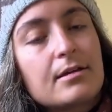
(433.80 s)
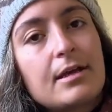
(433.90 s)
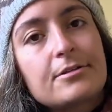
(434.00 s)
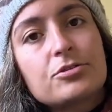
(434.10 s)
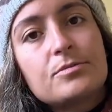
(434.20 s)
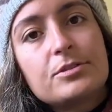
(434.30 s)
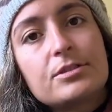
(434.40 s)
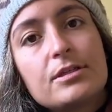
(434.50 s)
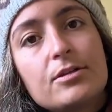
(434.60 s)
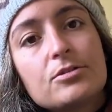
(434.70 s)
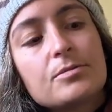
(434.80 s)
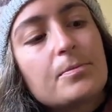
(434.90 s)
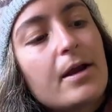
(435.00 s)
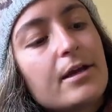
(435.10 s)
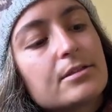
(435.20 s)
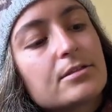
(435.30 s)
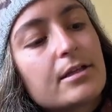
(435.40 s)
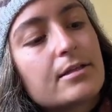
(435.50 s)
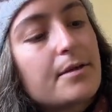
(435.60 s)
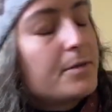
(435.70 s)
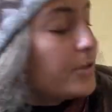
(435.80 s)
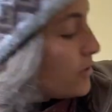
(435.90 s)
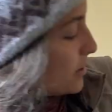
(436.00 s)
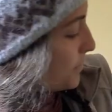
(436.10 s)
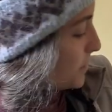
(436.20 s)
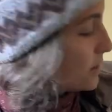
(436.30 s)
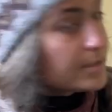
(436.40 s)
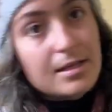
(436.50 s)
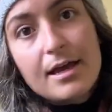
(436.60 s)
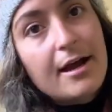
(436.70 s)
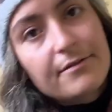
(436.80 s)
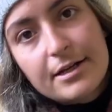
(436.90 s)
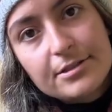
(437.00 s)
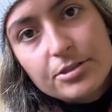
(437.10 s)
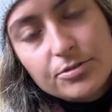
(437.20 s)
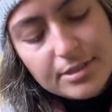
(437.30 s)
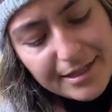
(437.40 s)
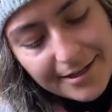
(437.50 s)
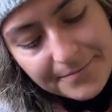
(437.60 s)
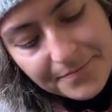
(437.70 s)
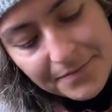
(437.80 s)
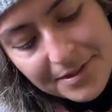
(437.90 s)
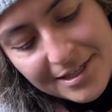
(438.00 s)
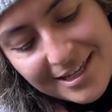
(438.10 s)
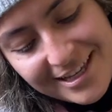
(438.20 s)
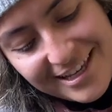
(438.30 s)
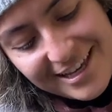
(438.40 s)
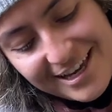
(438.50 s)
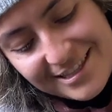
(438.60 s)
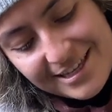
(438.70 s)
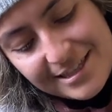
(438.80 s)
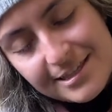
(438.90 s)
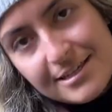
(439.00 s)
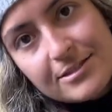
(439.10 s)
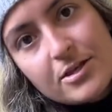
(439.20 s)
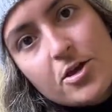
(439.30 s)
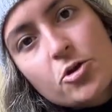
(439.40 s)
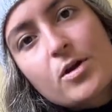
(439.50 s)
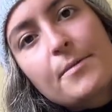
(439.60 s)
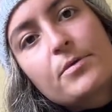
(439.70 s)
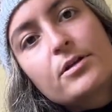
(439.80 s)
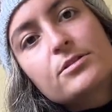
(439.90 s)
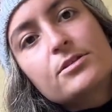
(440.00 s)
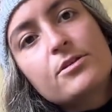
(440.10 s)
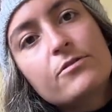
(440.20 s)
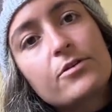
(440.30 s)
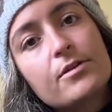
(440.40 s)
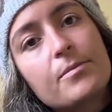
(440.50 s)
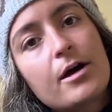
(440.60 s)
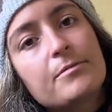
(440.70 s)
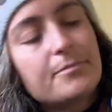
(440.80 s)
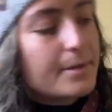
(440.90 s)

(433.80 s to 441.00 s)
natural mosquito spray. It's lemon and eucalyptus. Haven't had to use it yet. And then these crampons for the bottom of my